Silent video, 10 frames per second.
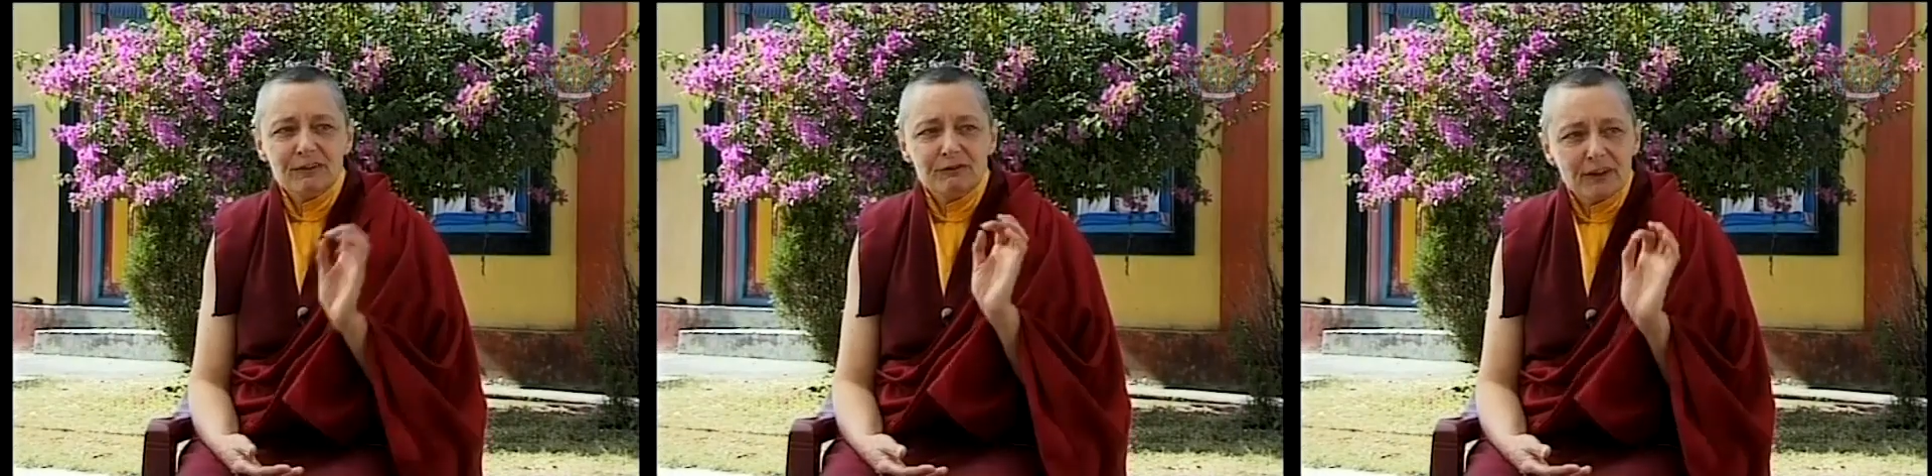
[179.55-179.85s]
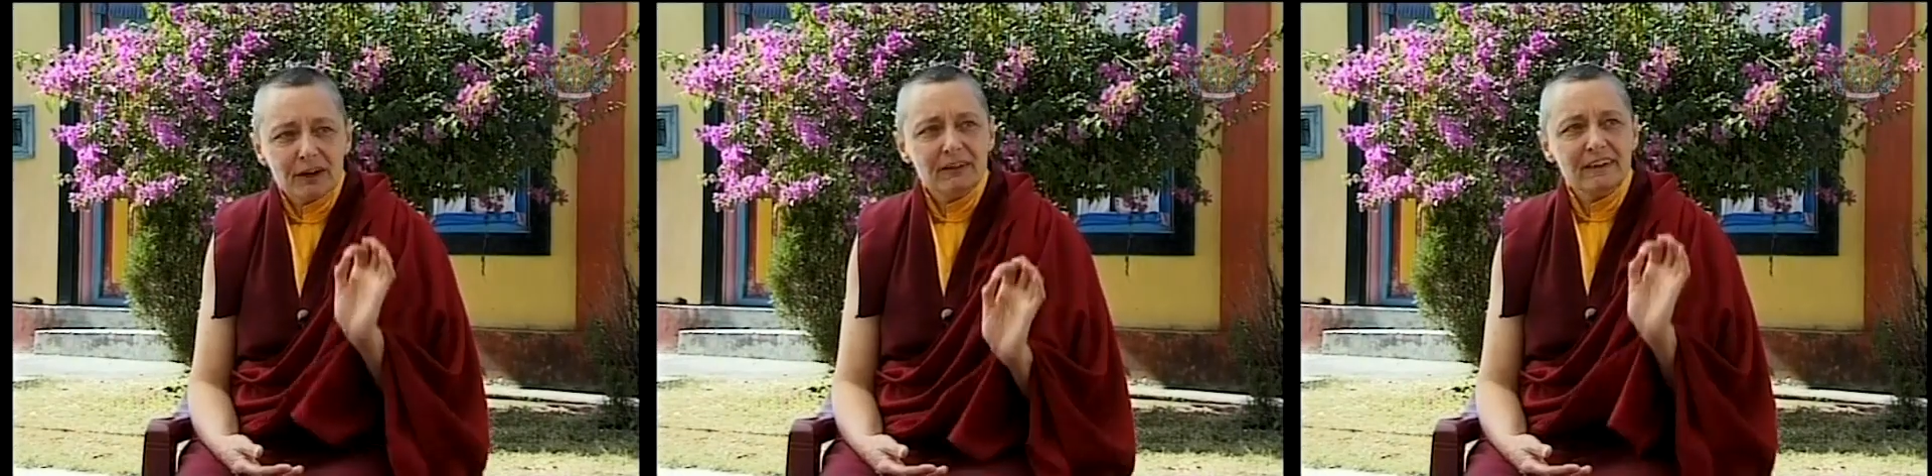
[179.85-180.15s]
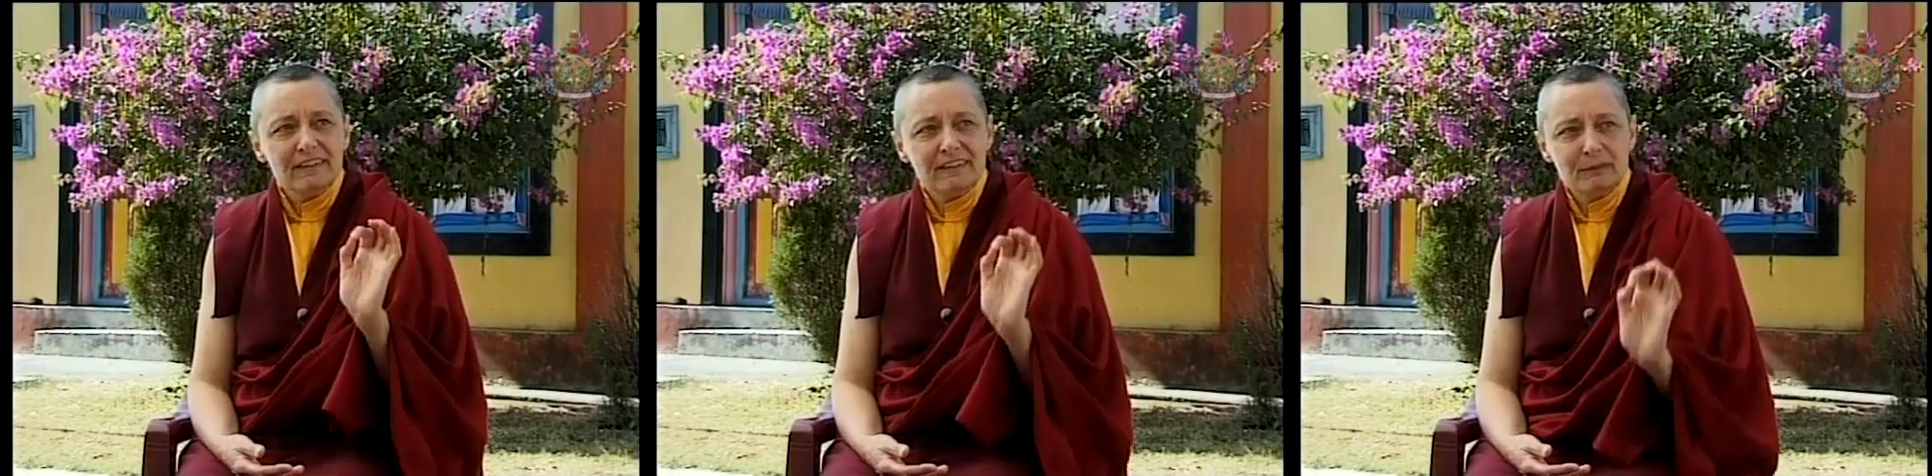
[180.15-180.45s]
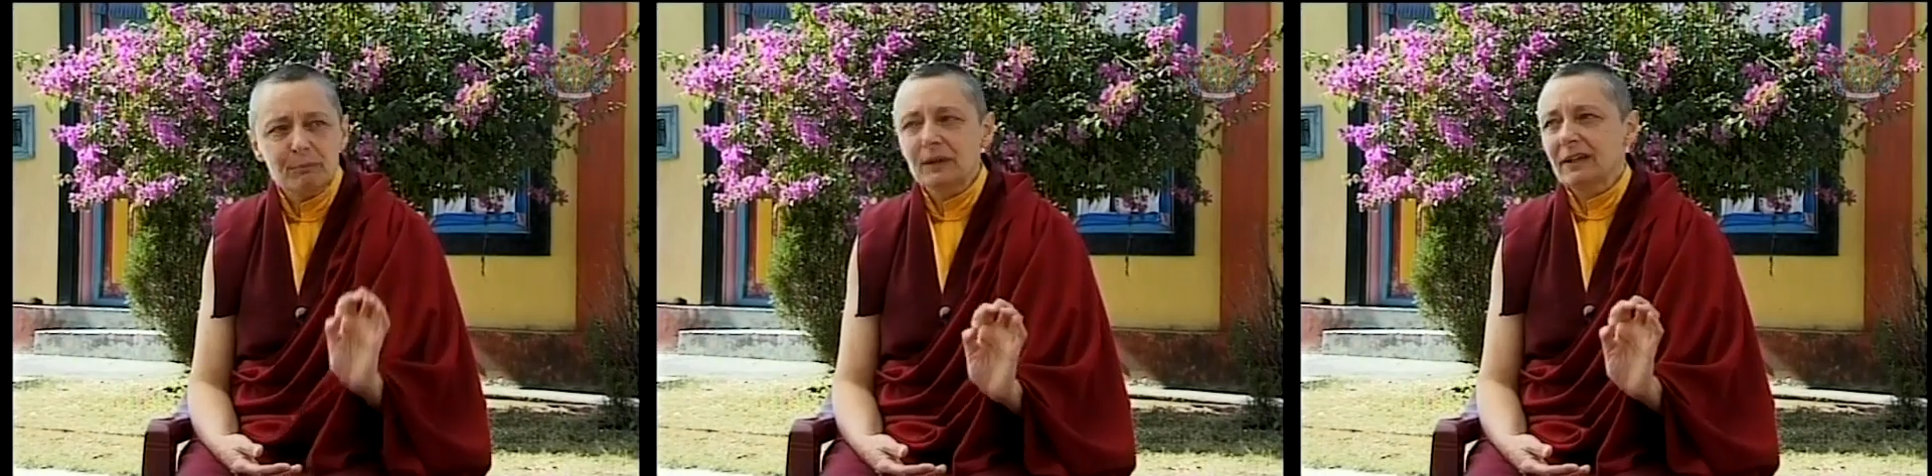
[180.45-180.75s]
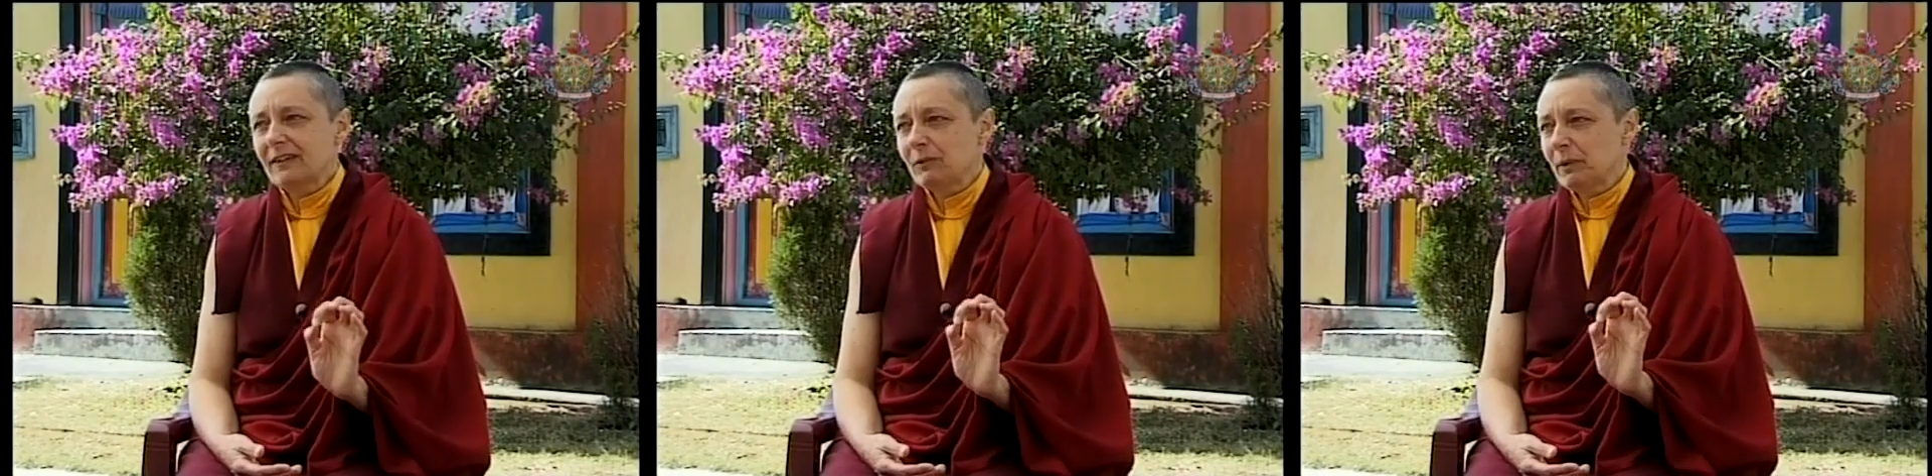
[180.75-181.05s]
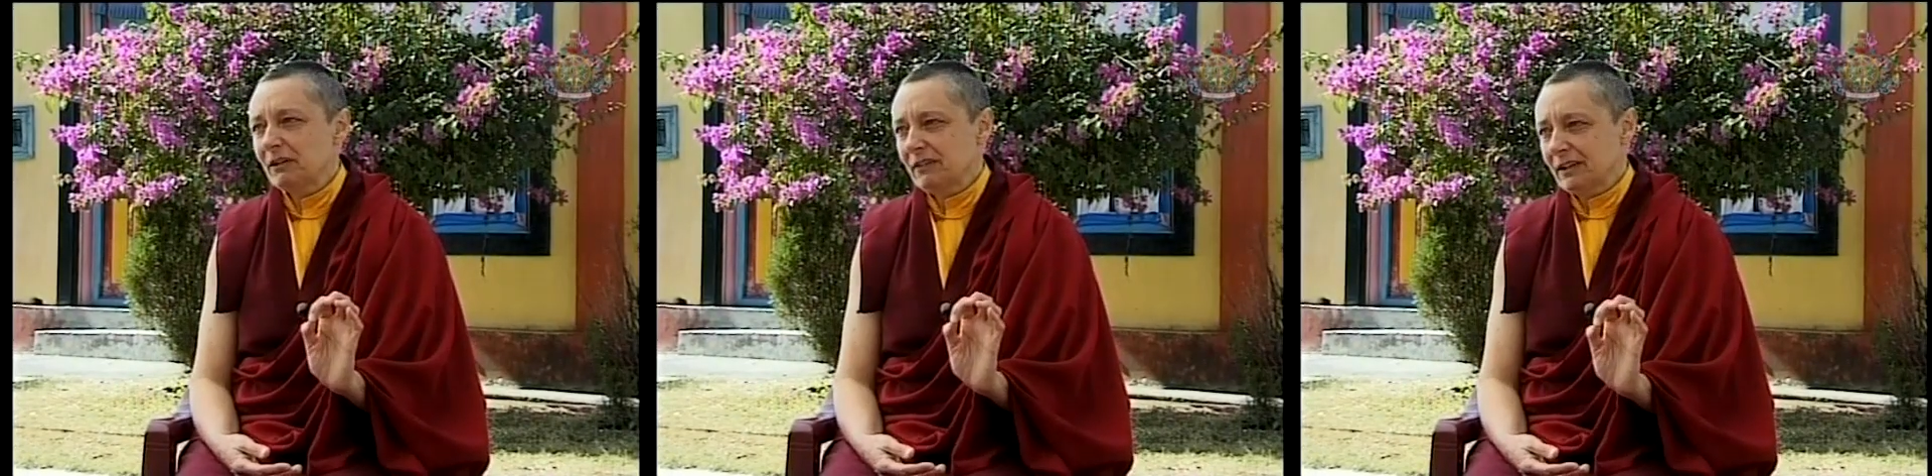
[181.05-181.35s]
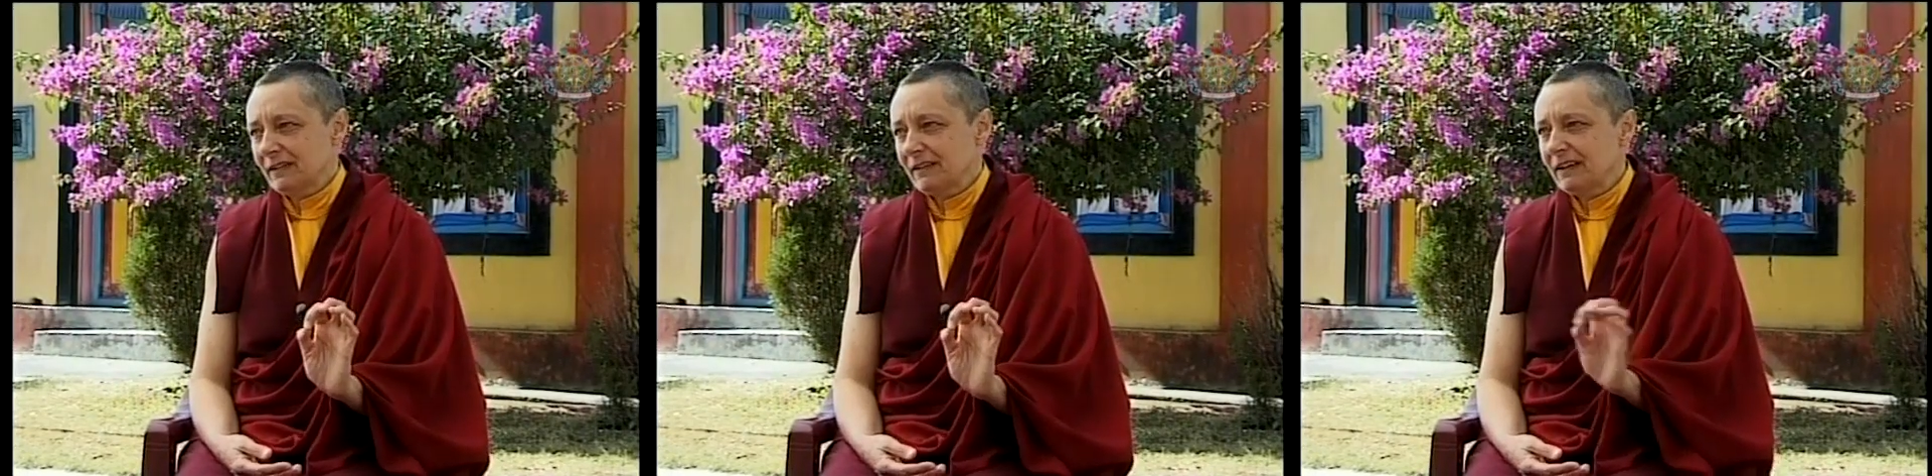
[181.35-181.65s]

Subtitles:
a very simple experience.